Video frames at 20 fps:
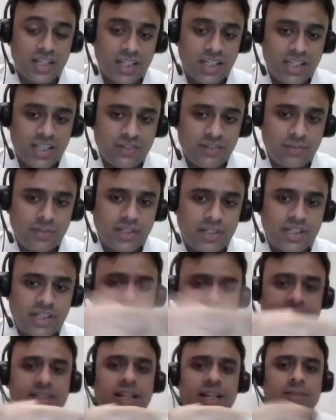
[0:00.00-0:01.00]
given me a
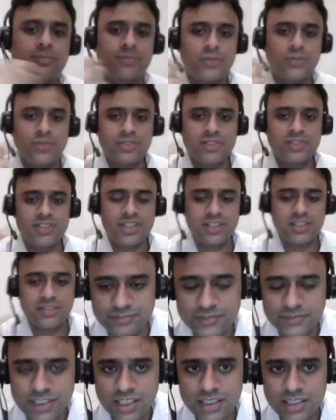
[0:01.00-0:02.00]
tight slap on the cheek
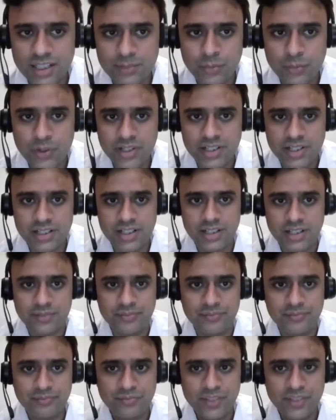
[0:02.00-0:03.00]
at that point in time.
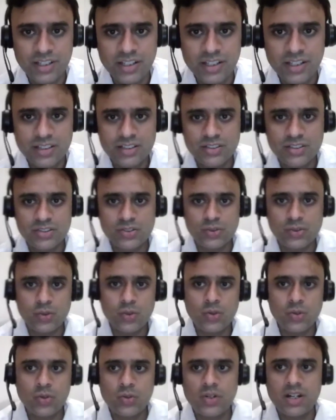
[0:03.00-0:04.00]

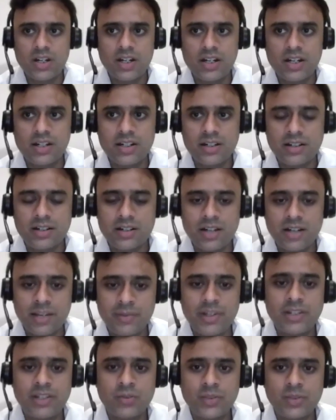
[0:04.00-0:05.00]
So, I
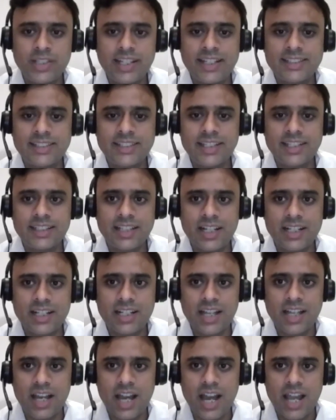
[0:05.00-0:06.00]
mean, to the extent
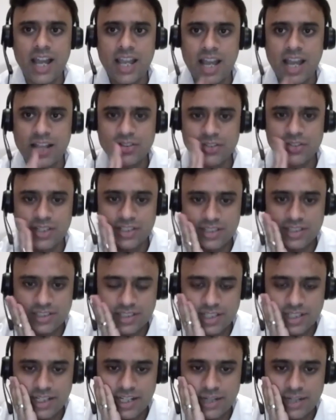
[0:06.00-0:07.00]
that I actually
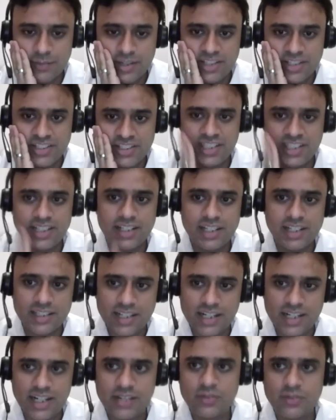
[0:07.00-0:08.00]
just held my cheek like
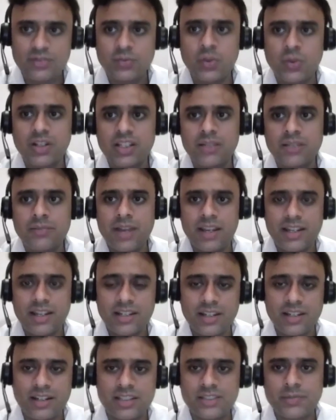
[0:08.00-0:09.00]
that, and I was walking back,
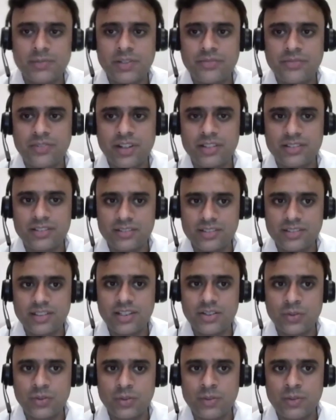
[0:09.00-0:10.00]
and I asked my father.
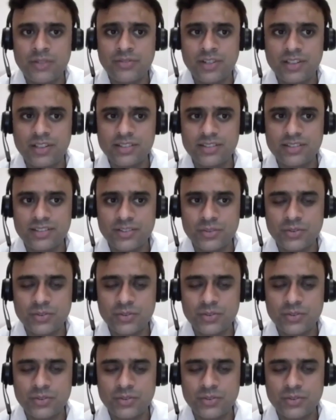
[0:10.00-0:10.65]
I told my father,